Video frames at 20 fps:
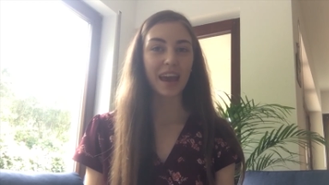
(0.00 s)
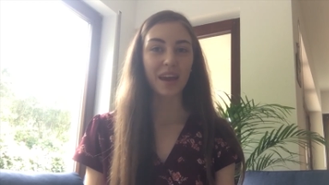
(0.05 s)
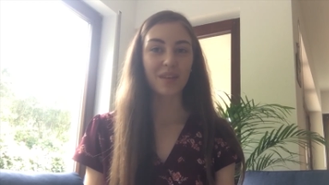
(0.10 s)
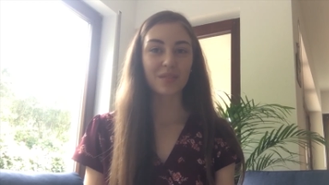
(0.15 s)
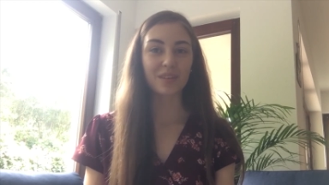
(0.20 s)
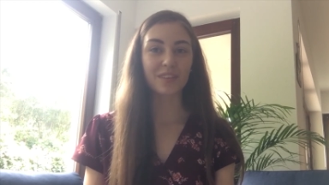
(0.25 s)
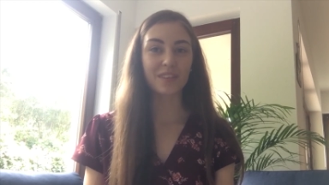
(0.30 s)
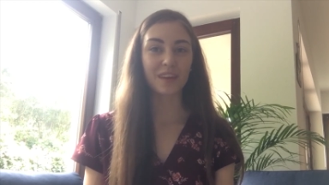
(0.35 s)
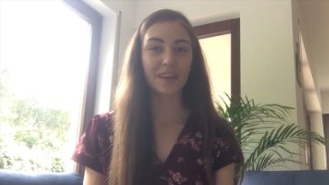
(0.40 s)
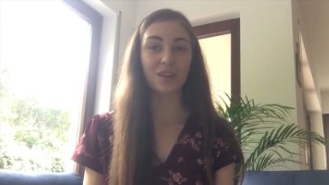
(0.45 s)

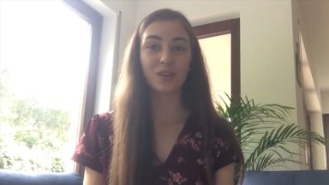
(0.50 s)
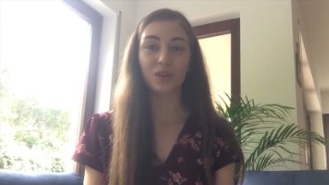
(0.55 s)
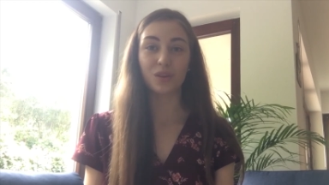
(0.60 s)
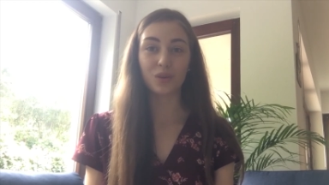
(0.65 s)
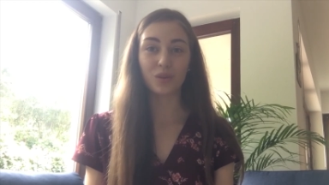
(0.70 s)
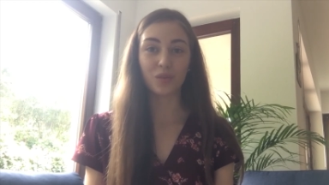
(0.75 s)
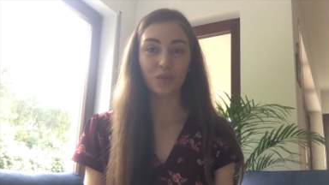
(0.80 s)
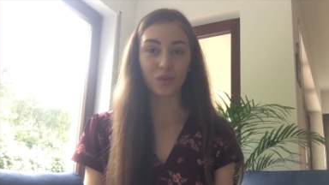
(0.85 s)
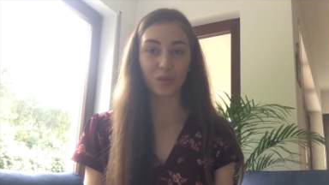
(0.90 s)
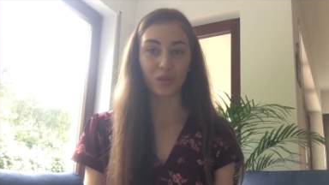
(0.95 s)
everything
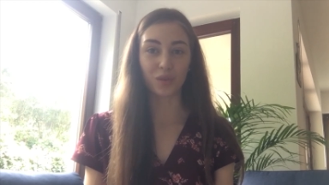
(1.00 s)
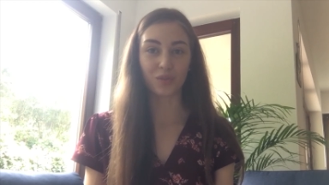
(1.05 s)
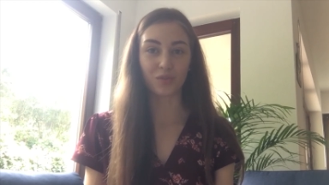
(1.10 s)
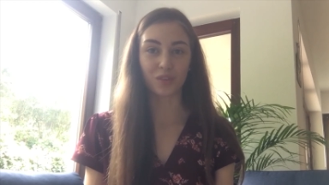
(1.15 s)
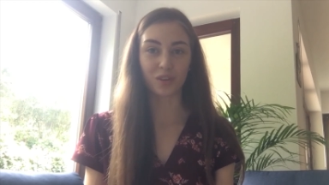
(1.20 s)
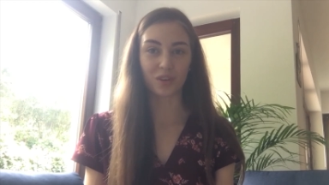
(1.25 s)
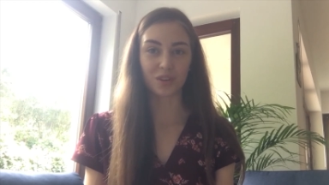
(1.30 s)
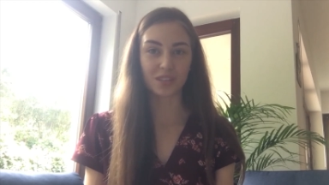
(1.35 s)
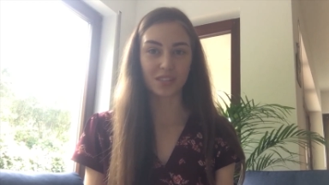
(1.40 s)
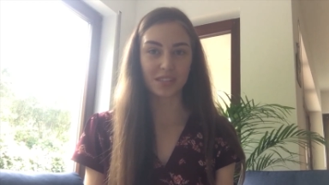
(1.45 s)
new for the
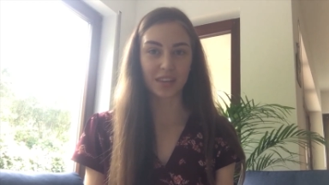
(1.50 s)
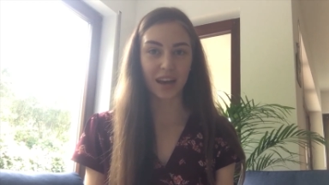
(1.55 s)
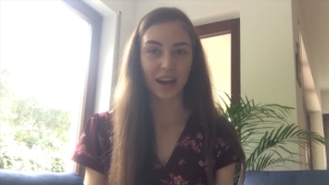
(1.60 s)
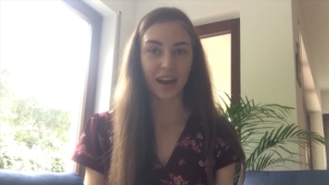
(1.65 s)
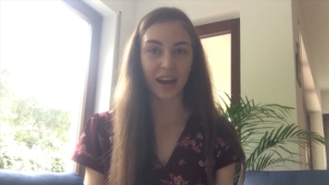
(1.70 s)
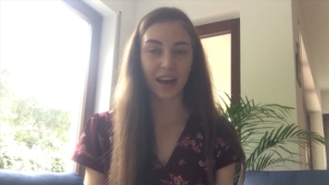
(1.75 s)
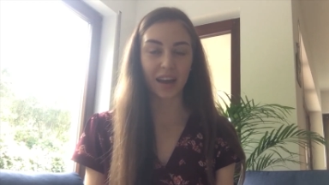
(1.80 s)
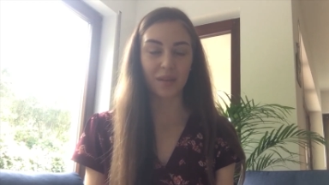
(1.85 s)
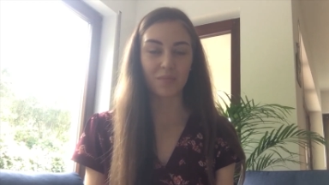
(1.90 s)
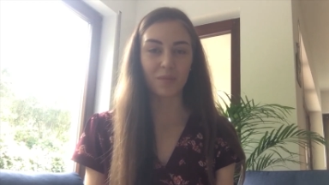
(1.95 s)
first
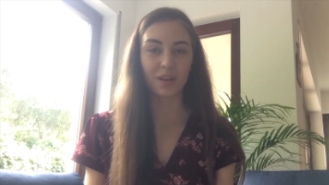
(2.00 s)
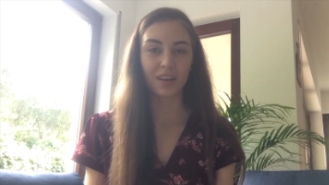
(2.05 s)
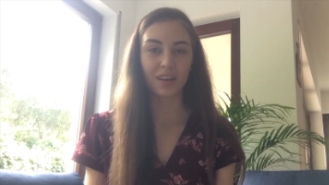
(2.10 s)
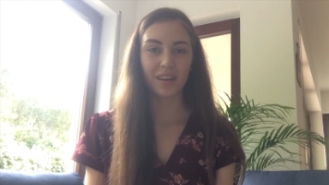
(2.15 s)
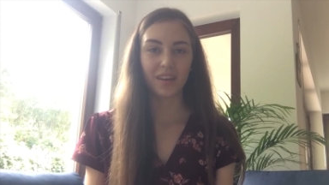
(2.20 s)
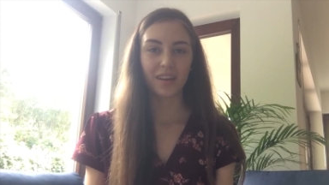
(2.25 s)
time.